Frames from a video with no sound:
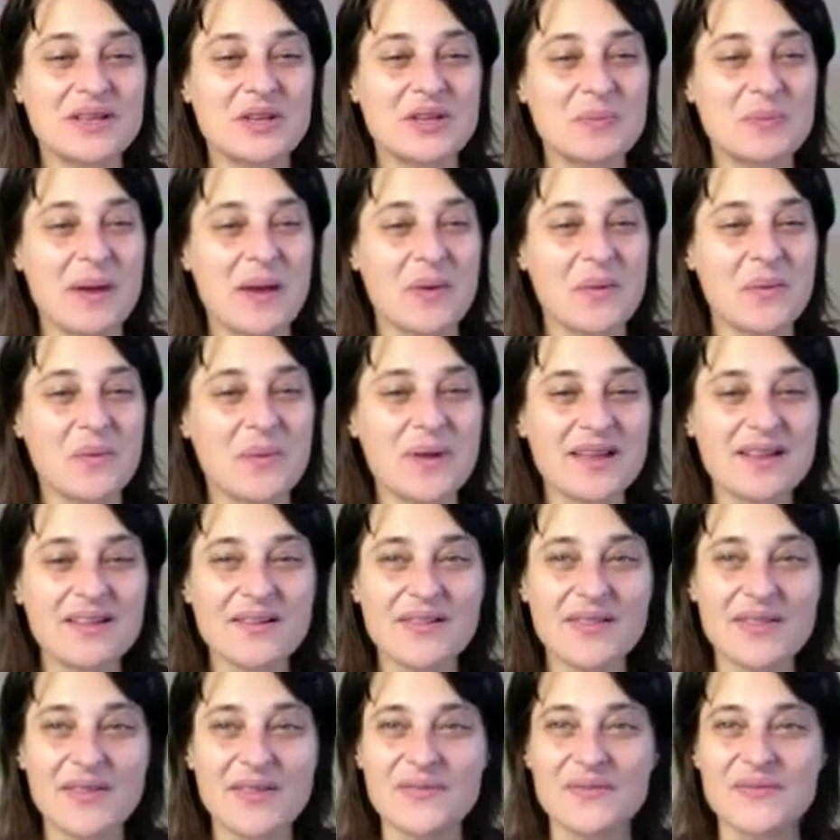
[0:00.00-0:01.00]
you might
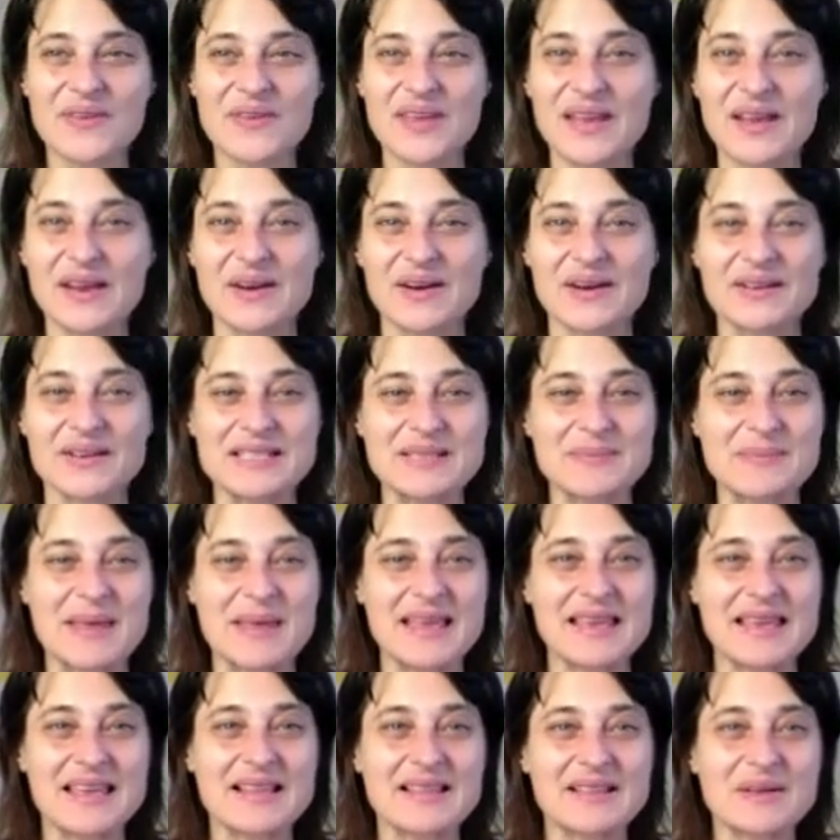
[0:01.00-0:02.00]
wiggle the fingers,
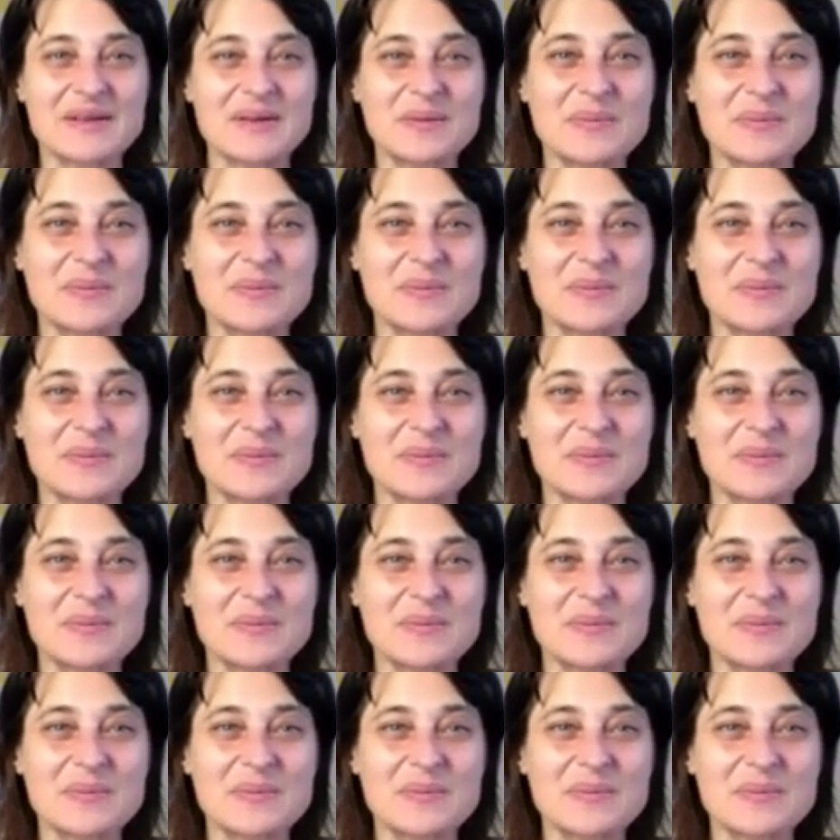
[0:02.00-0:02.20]
making little